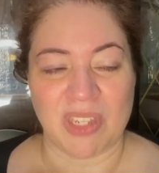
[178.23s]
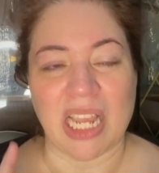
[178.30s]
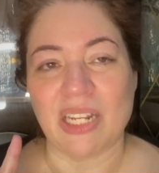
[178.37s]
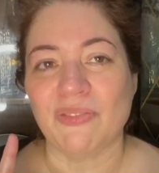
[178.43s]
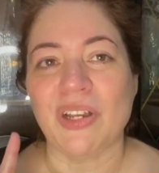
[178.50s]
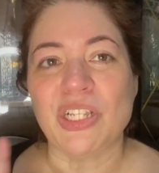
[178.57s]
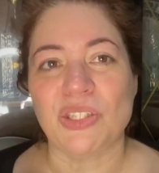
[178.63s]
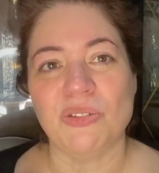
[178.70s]

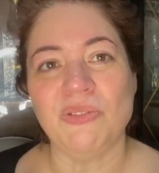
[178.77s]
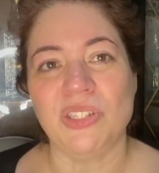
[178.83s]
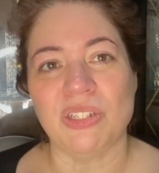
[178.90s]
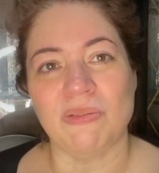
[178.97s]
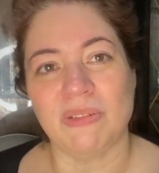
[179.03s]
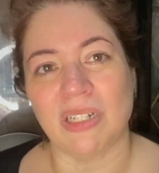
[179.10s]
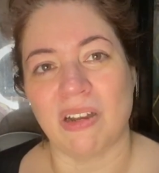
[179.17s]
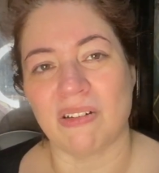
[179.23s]
if I do
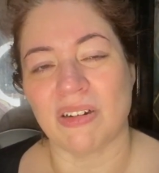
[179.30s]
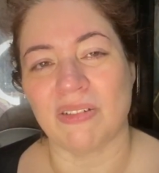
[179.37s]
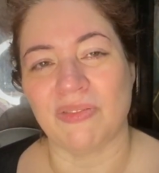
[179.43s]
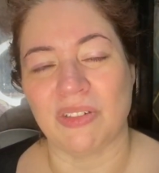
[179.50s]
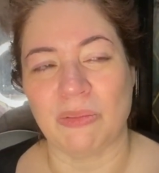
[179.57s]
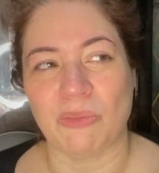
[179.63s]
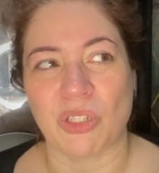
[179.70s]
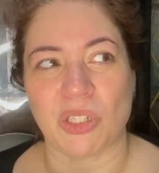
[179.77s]
deal with horror
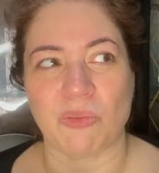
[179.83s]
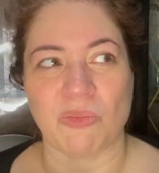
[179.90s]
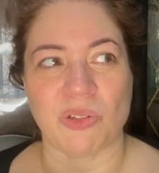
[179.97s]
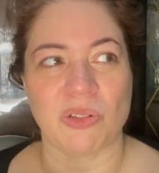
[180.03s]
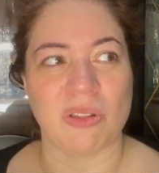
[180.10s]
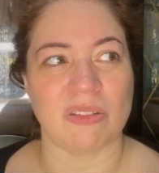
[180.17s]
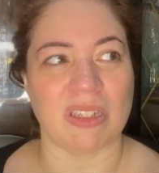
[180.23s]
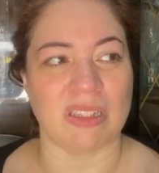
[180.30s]
films, it's more
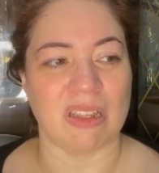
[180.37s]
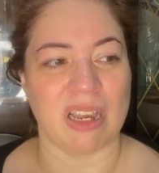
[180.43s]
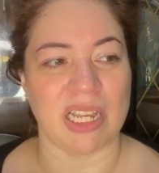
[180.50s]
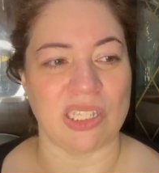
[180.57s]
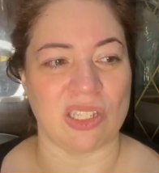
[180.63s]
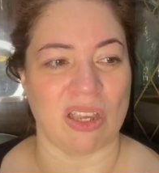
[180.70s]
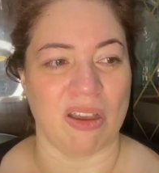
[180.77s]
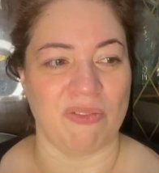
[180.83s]
along the
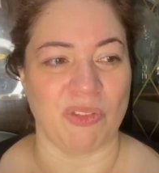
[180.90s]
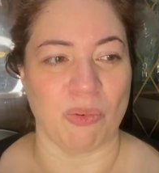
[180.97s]
lines of the